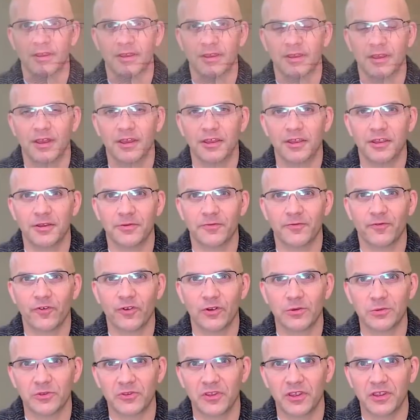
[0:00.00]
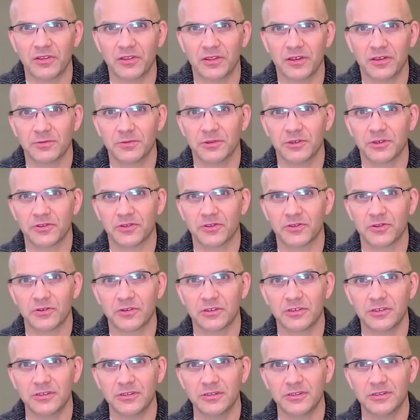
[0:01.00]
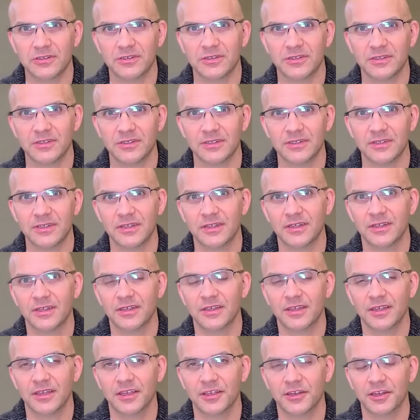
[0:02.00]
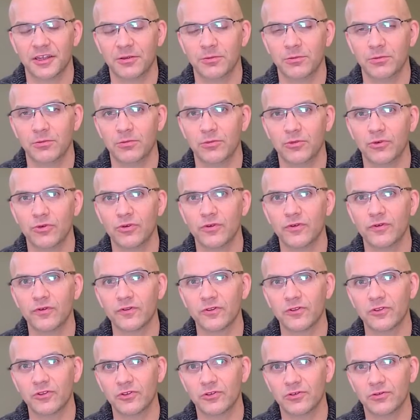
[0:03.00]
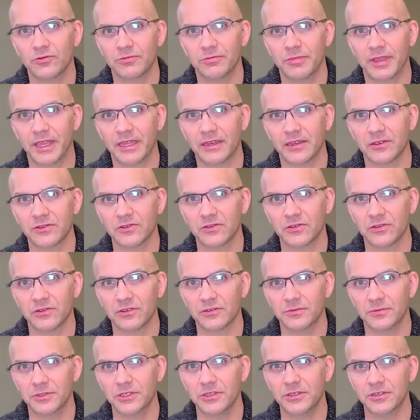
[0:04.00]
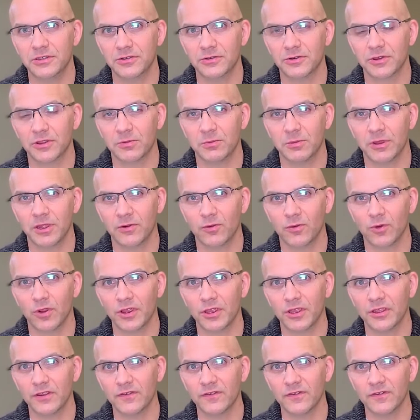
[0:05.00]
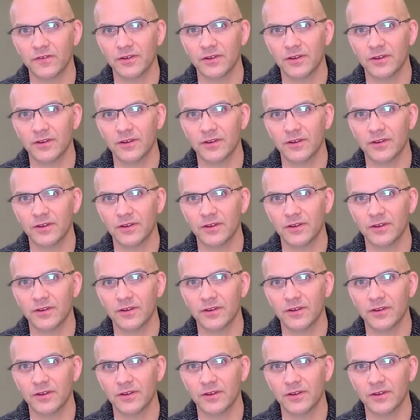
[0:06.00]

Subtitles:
I am from St. Cloud, Minnesota, and I moved to Madison to be here with my wife.